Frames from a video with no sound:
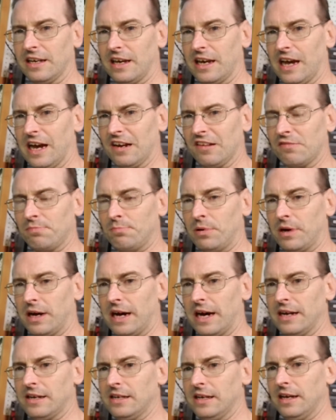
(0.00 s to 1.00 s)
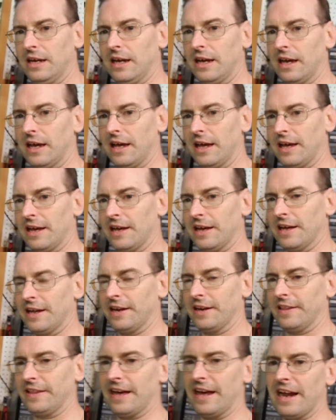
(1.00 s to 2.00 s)
X-Bot,
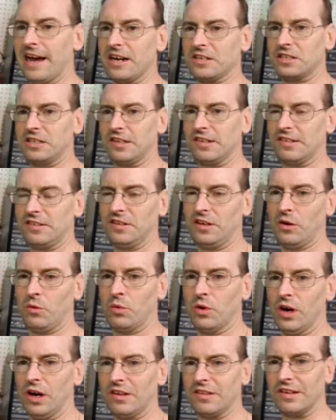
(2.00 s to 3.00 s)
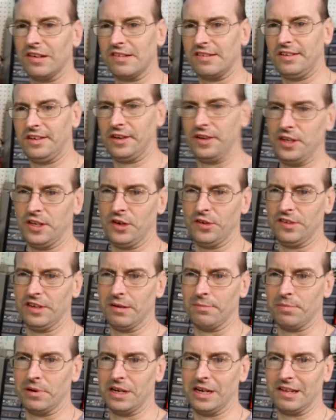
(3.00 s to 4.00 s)
and that actually still works. I still use
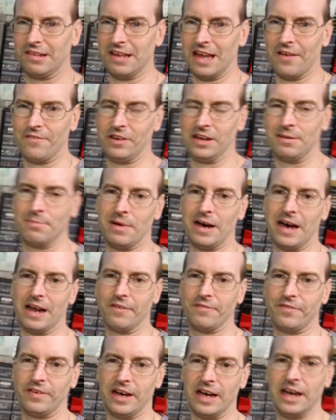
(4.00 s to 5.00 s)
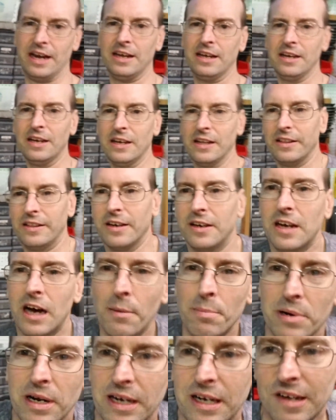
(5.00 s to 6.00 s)
it, but it's heavily modified. The
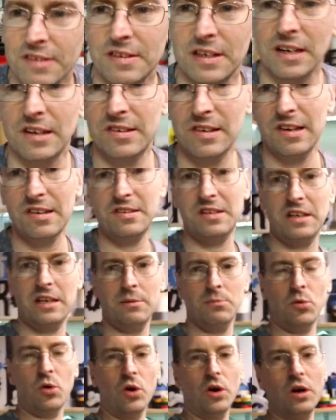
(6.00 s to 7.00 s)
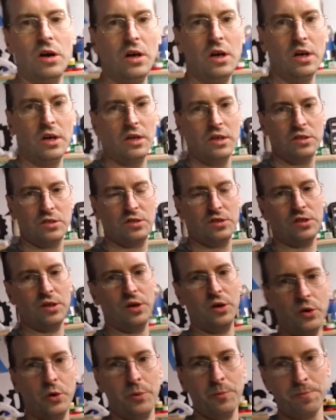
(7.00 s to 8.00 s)
company doesn't exist anymore,
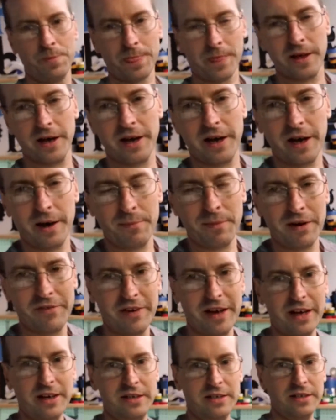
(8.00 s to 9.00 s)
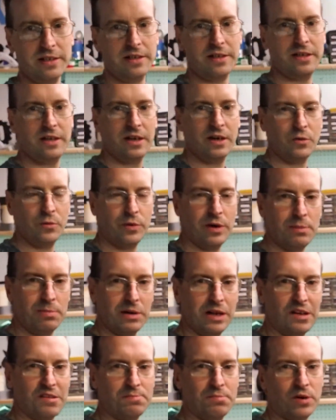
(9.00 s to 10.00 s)
so I've had to
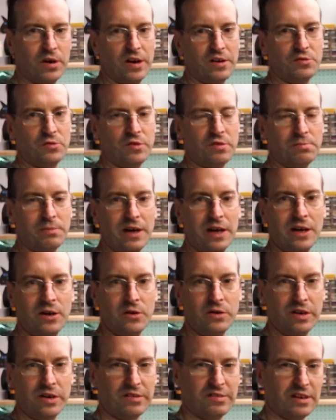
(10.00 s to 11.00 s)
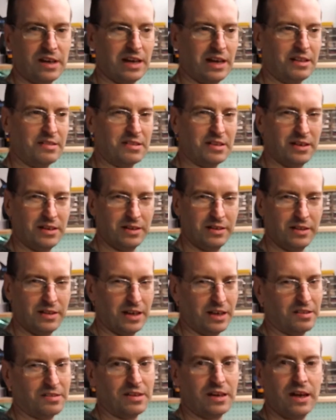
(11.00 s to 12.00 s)
replace parts with my own designs and
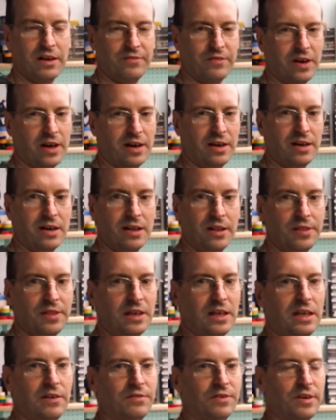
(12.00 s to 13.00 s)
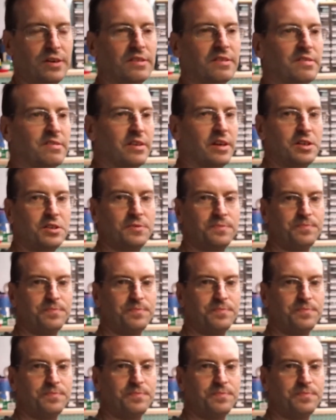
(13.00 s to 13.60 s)
things that I find on Thingiverse and such.